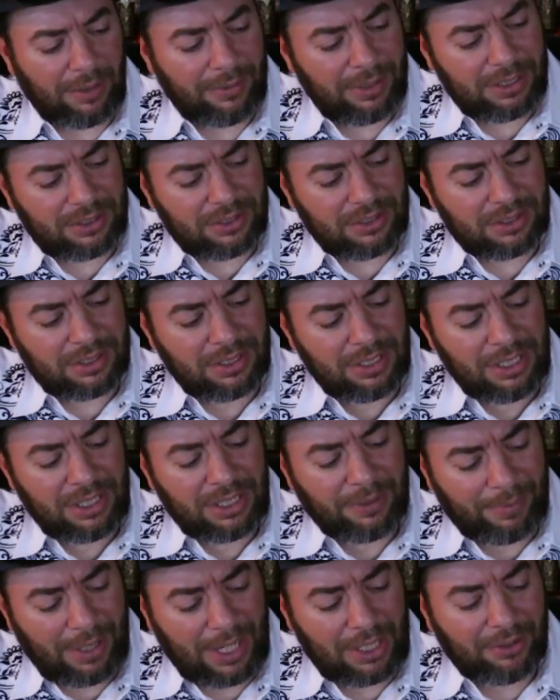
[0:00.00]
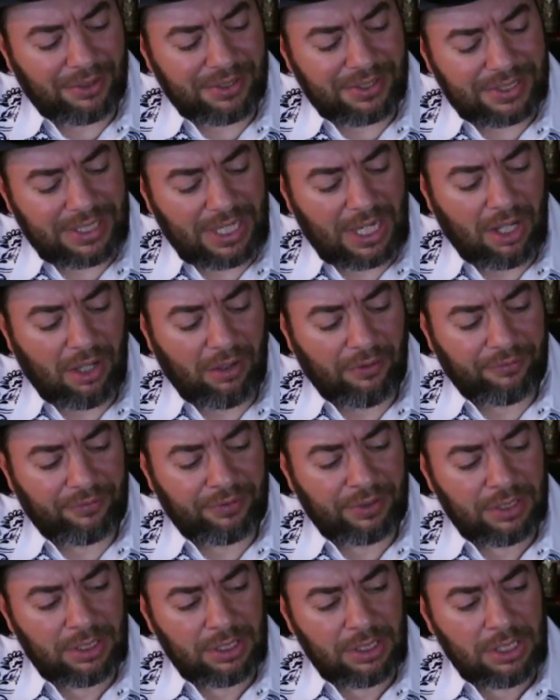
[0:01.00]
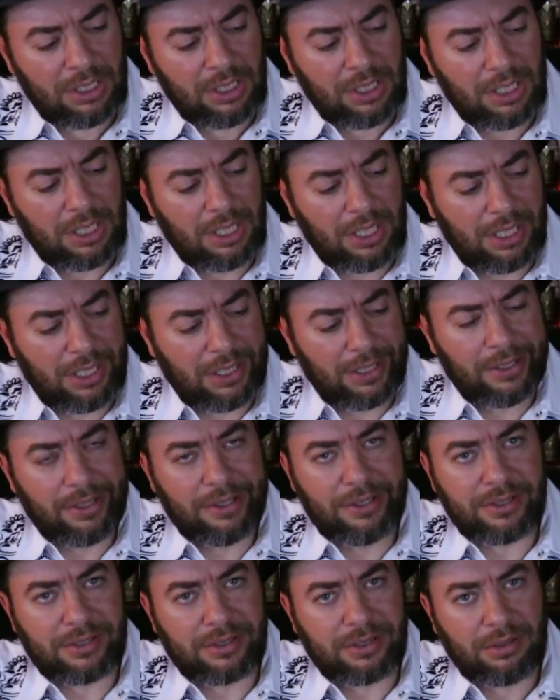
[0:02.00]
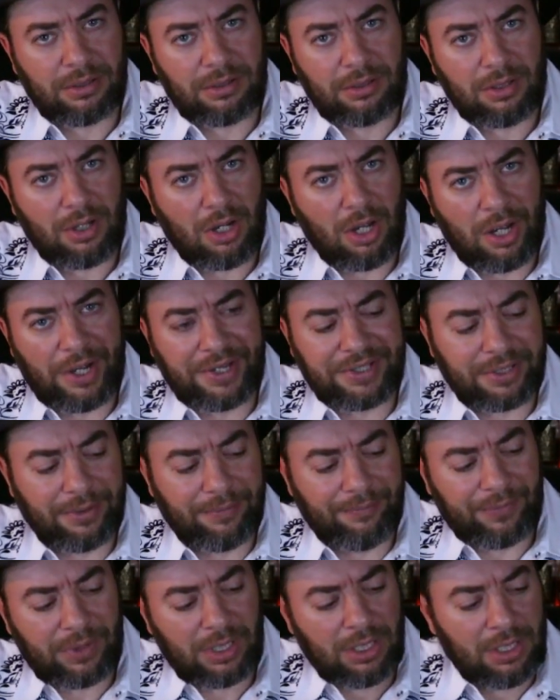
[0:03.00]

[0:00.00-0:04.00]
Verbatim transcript: I mean, just the bottle itself is awesome.